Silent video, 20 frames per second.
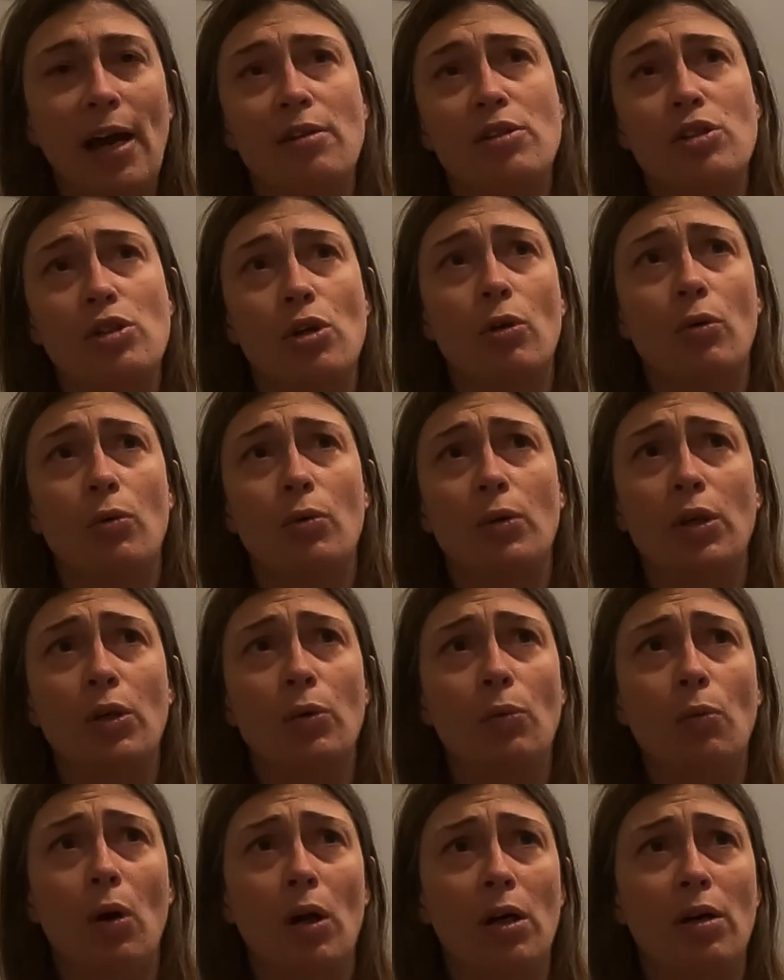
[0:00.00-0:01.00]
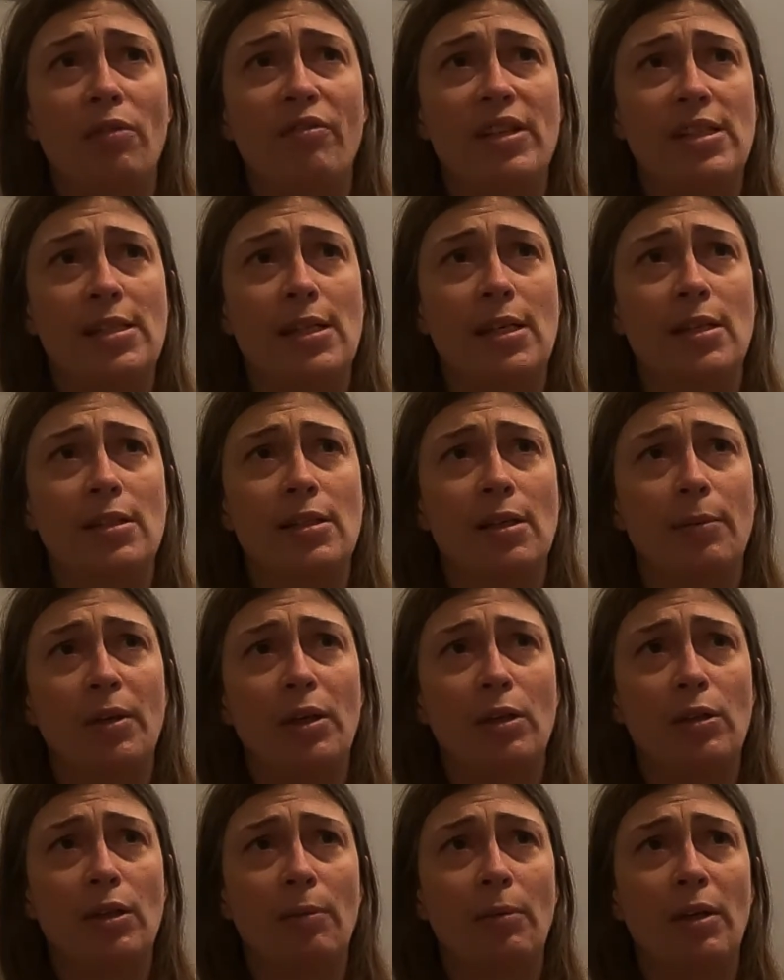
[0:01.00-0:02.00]
so you want to visit
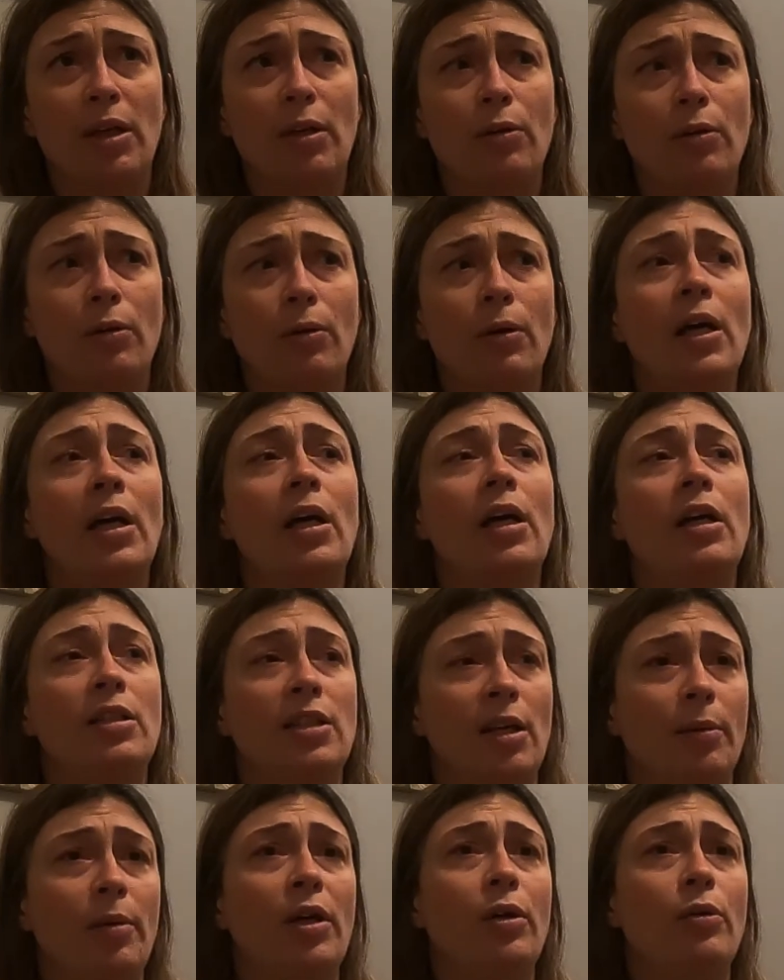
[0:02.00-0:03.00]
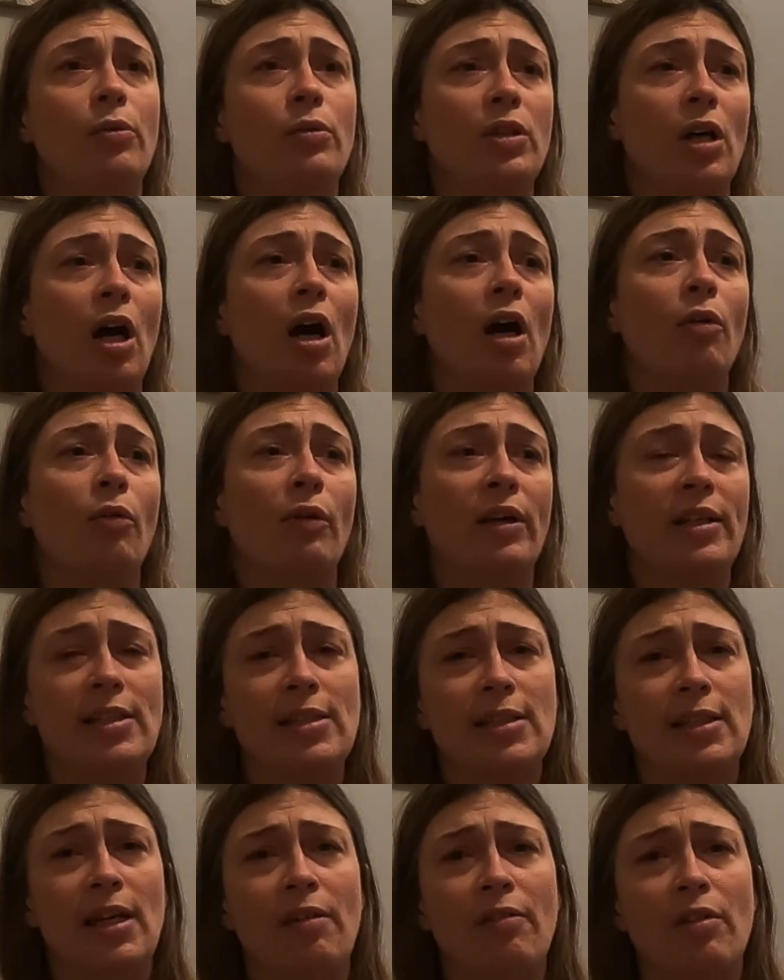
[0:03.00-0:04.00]

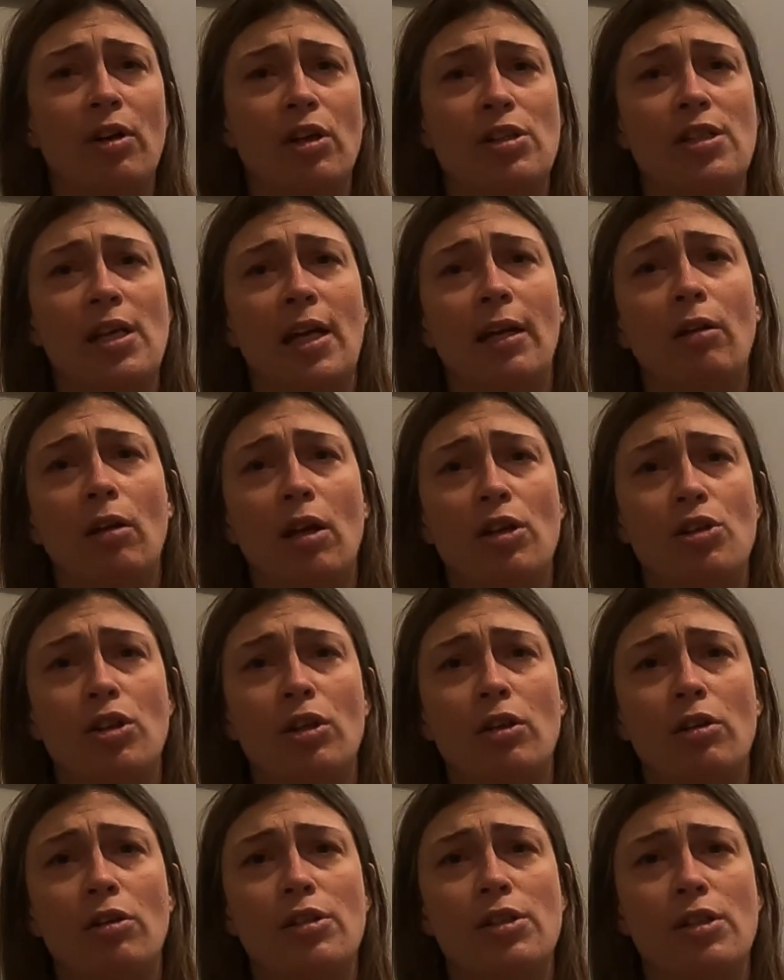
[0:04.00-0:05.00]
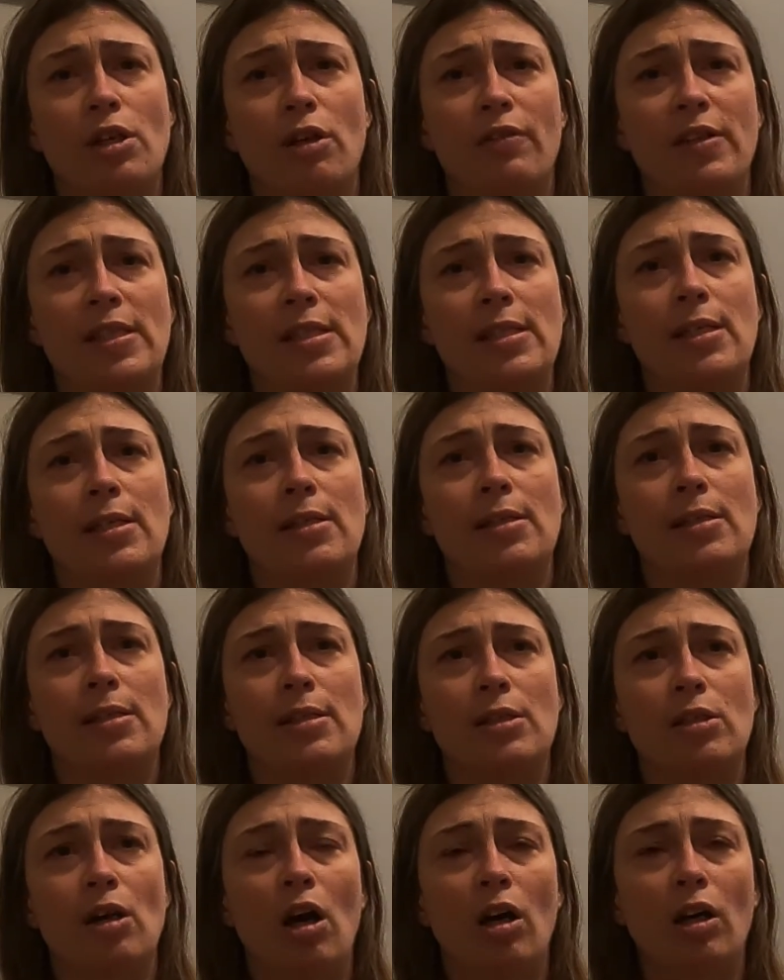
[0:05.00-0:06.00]

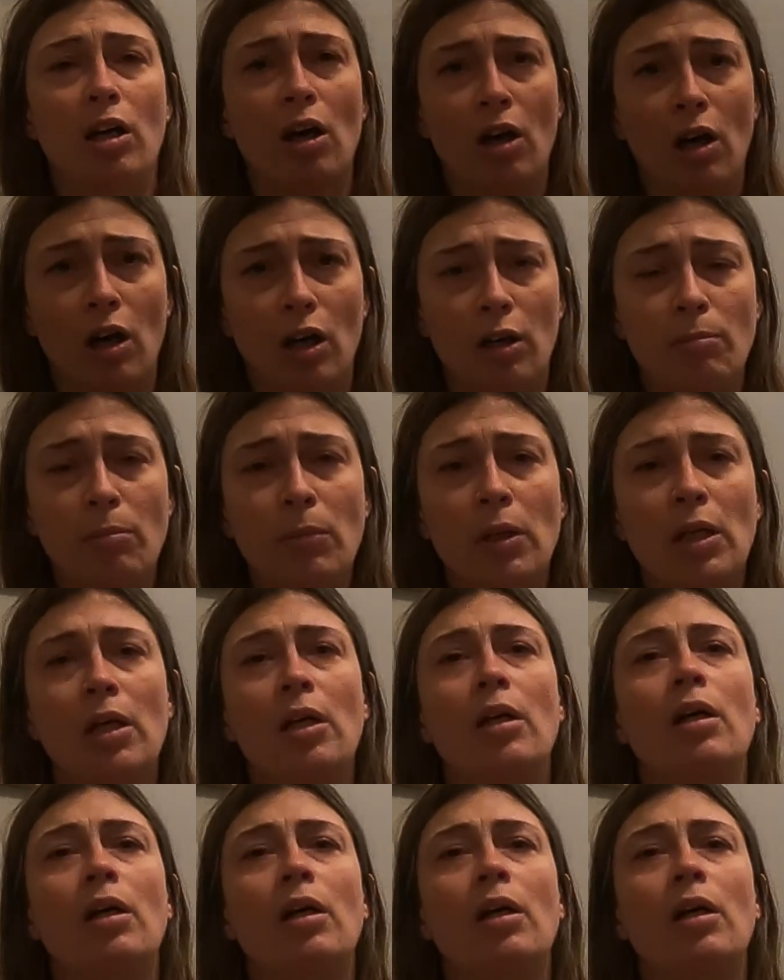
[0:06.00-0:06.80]
www.rediscoverpsychologicalservices.com.